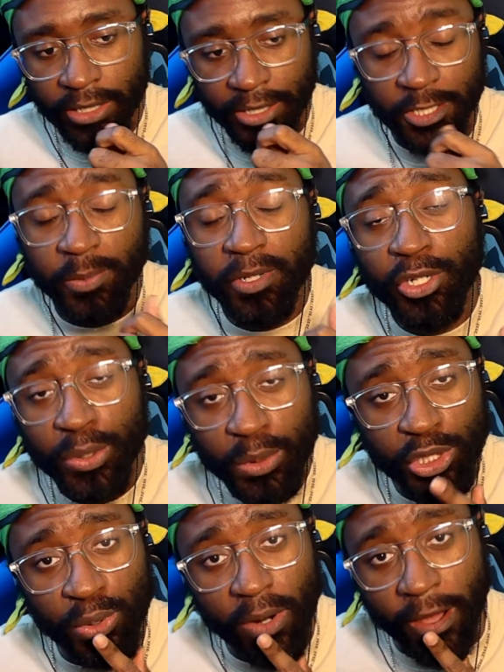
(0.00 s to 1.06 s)
there's been a new
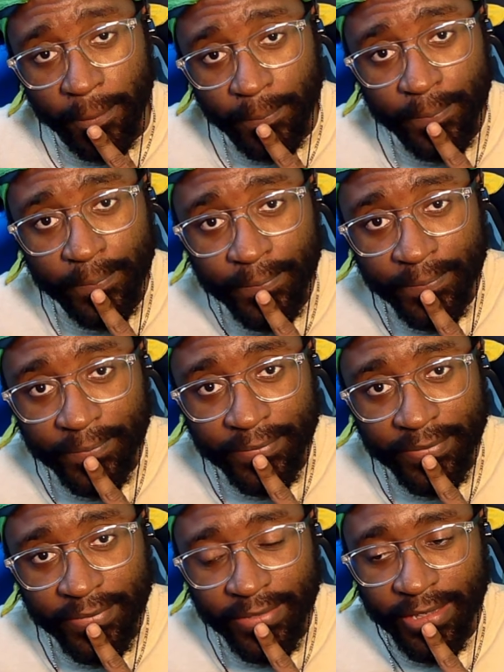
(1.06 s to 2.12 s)
drop,
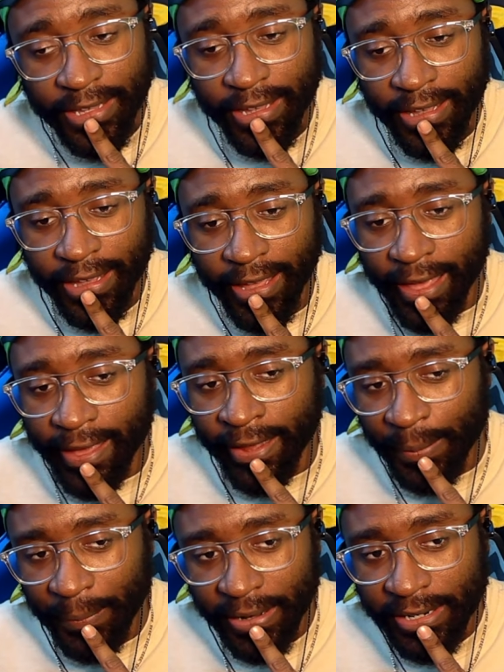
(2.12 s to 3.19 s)
and
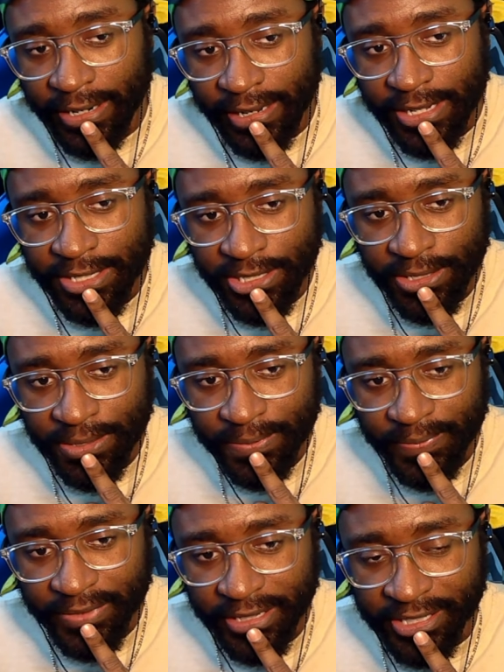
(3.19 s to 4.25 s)
I'm not gonna lie to you,
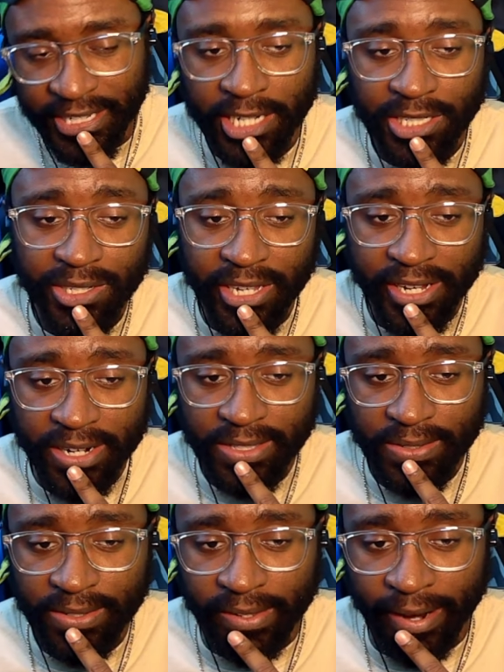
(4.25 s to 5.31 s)
it's actually a
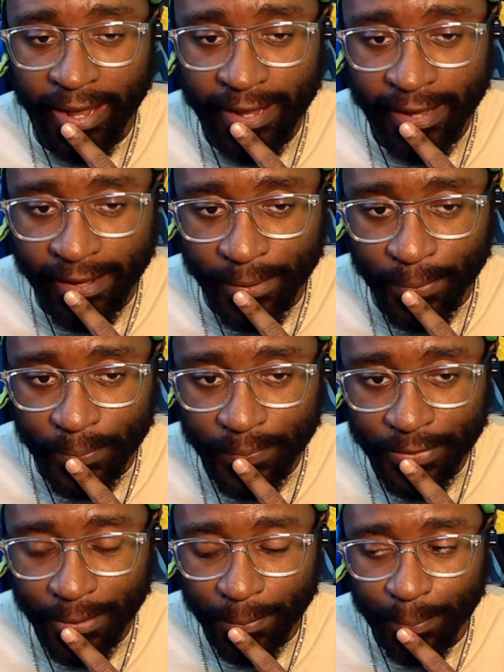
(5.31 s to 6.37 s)
character that I am
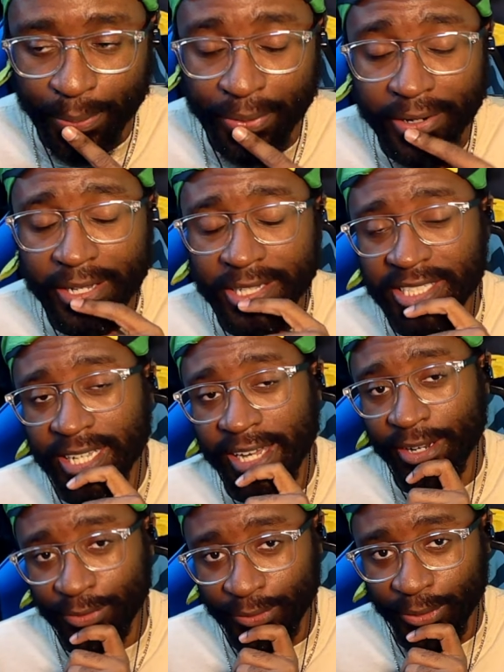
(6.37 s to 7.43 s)
pretty
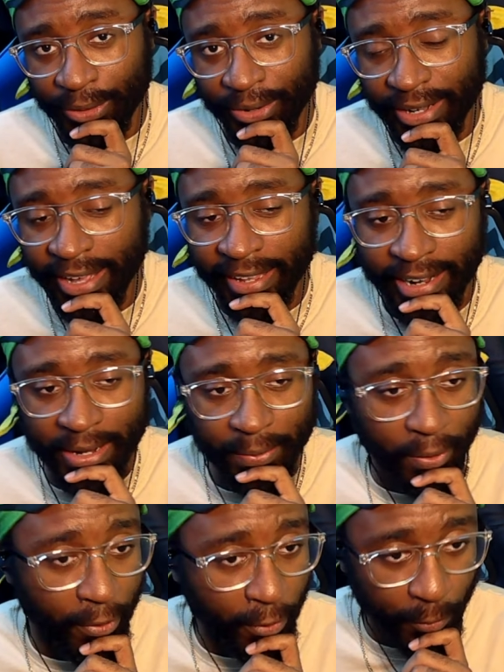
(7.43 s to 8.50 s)
excited for, and I
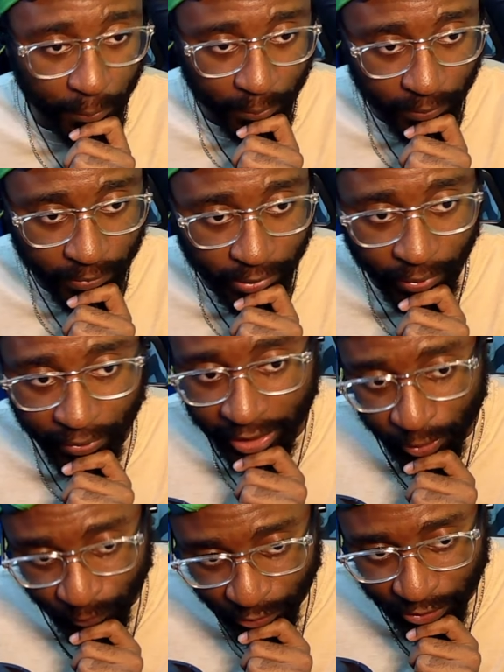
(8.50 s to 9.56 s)
hope on
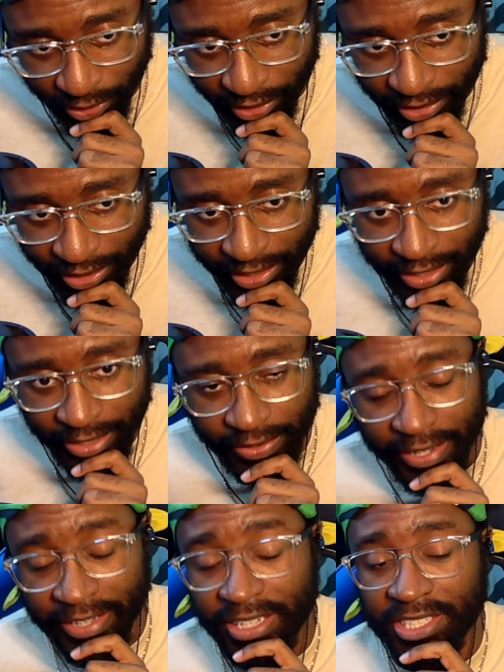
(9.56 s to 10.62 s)
everything
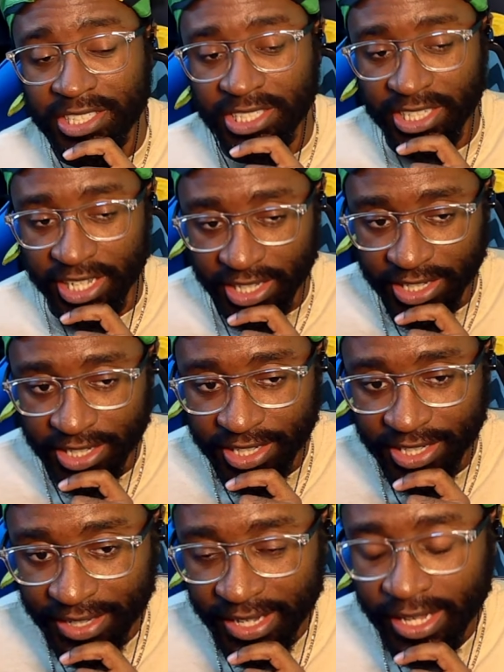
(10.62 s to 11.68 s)
that he is sick.
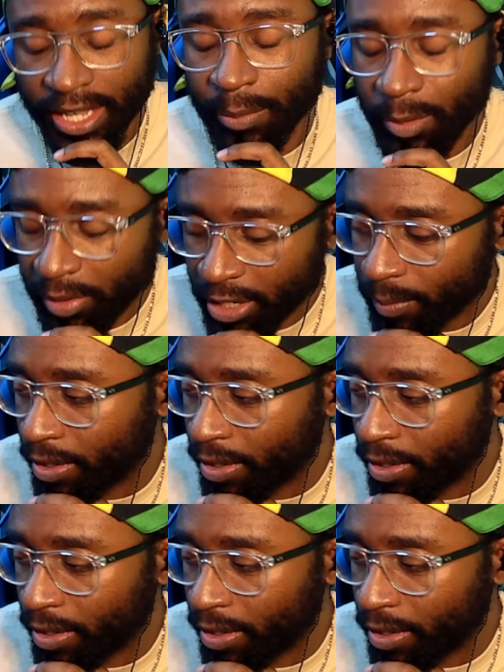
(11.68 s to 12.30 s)
Let me bring him